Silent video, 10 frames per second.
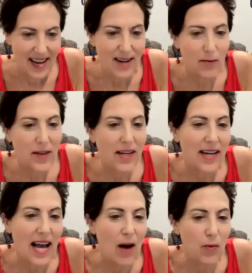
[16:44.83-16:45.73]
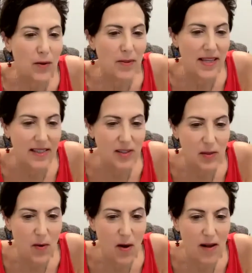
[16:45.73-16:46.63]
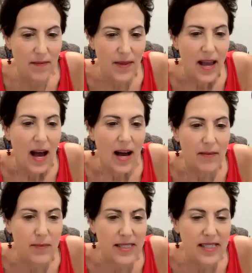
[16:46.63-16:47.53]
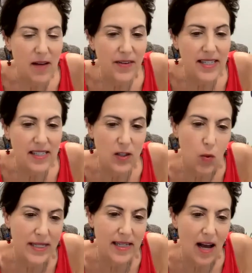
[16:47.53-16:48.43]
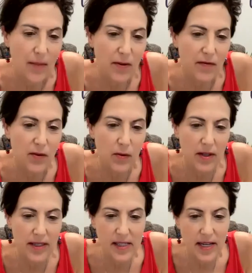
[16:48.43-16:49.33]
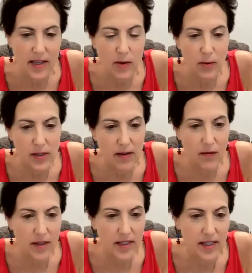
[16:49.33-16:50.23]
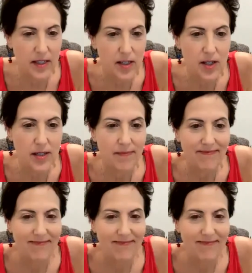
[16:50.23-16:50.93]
I don't think a cow would be that small. Um, Stephanie says, "What type of noodle is Nick using for the dish?"